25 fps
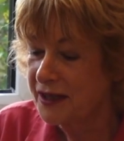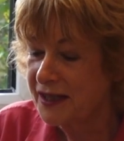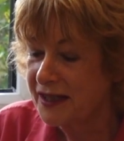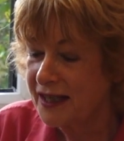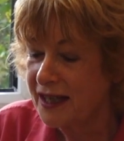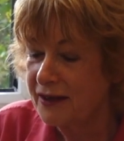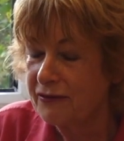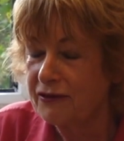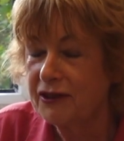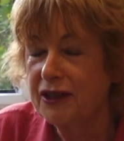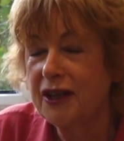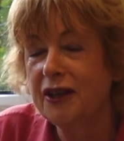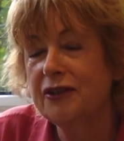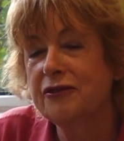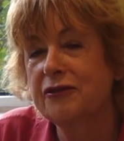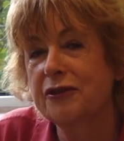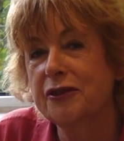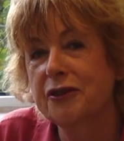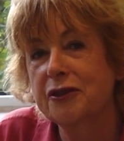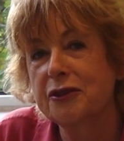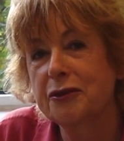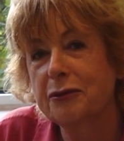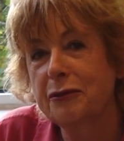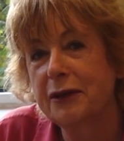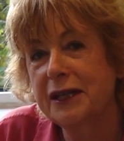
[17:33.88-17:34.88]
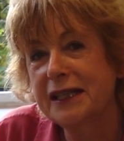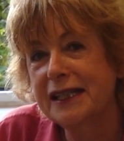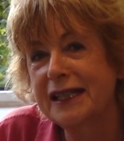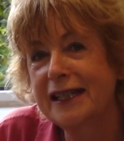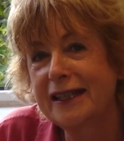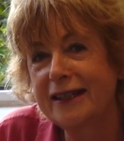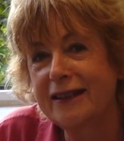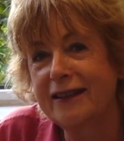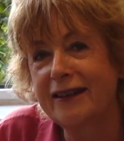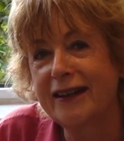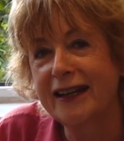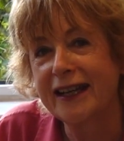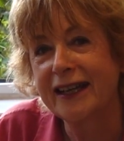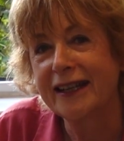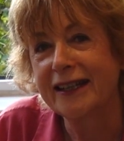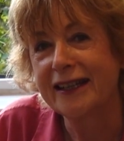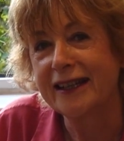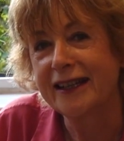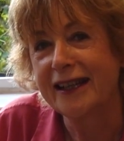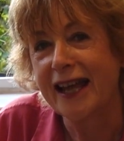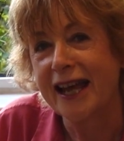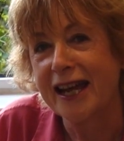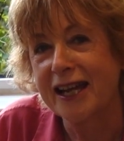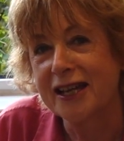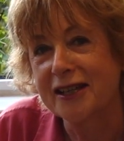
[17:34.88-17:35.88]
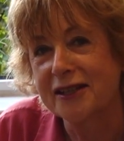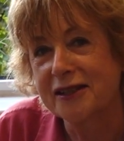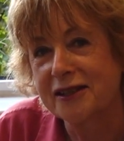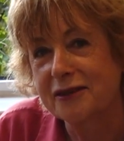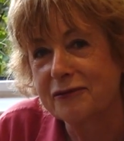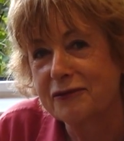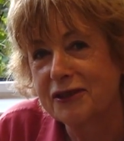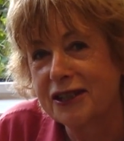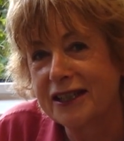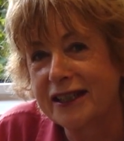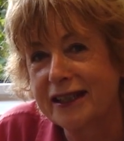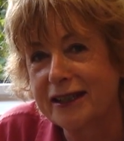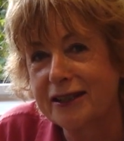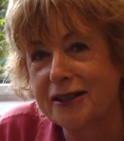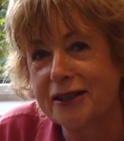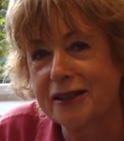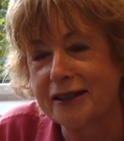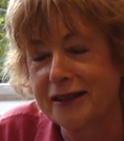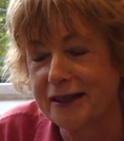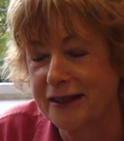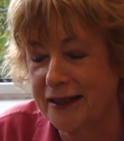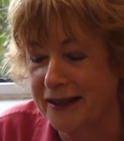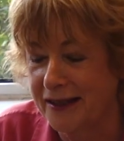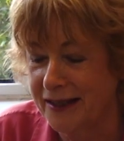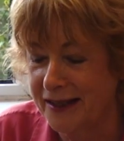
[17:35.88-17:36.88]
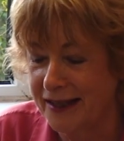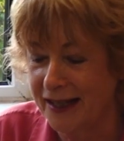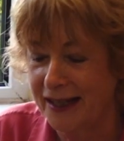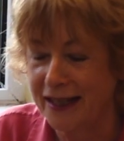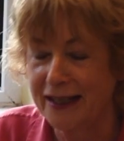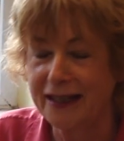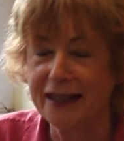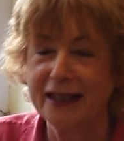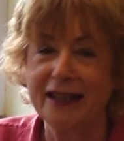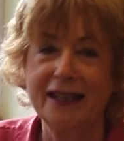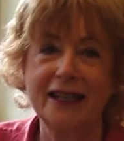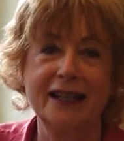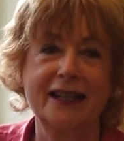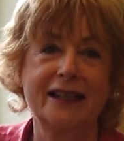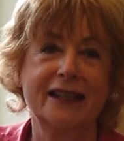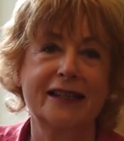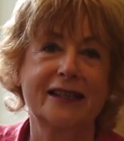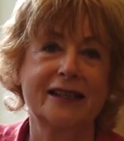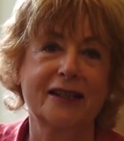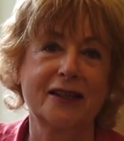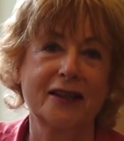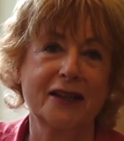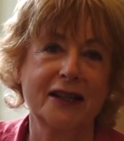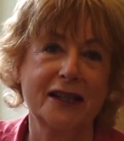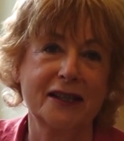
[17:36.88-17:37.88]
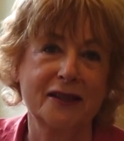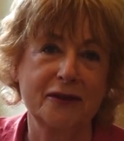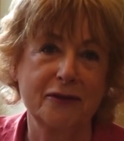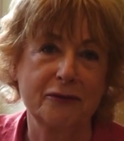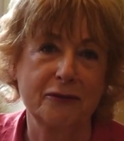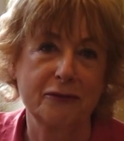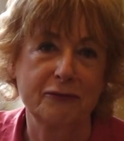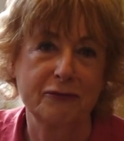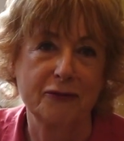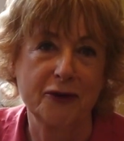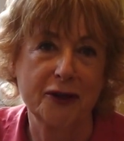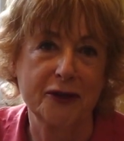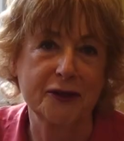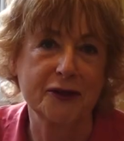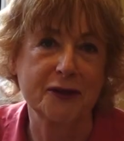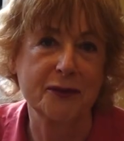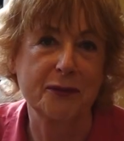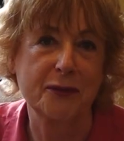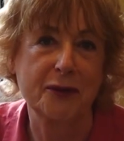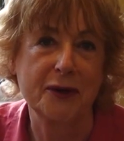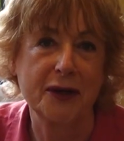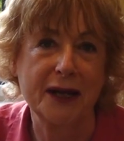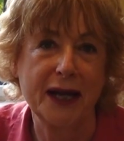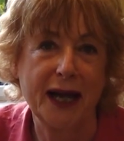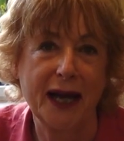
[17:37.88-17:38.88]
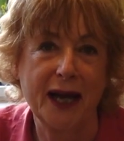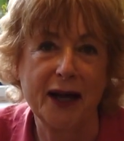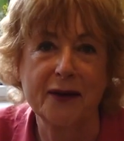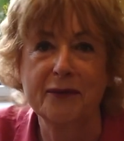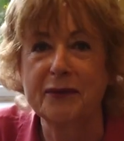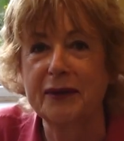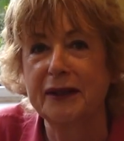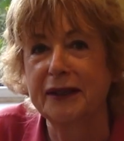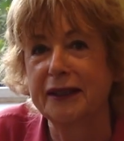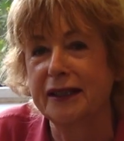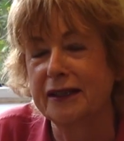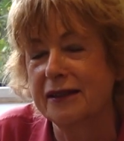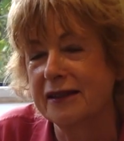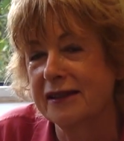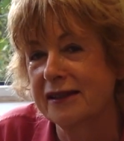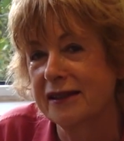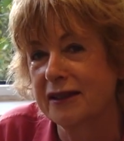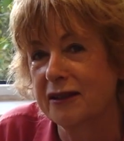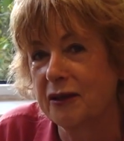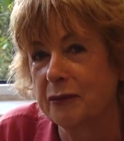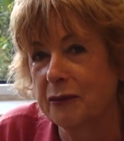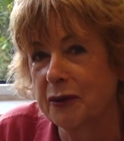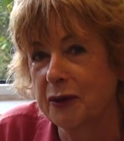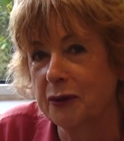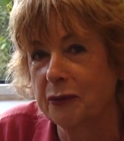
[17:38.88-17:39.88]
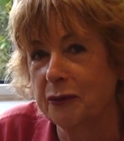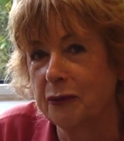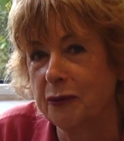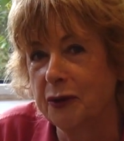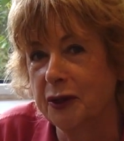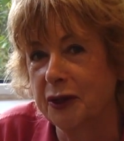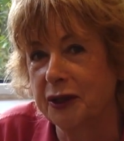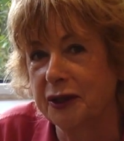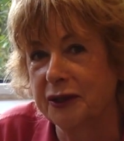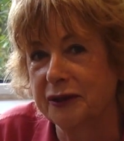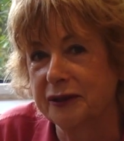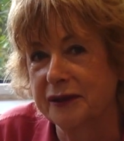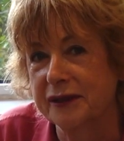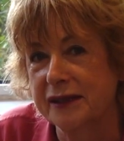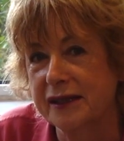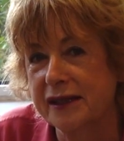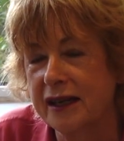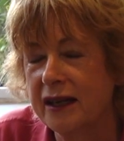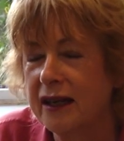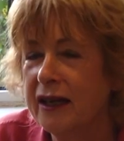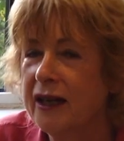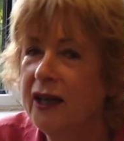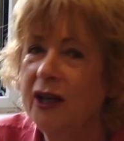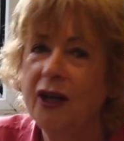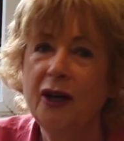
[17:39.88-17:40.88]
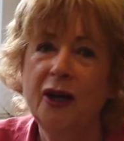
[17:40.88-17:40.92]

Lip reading: 729 layers of deliciousness in these nice raspberry, apple and cinnamon whirls.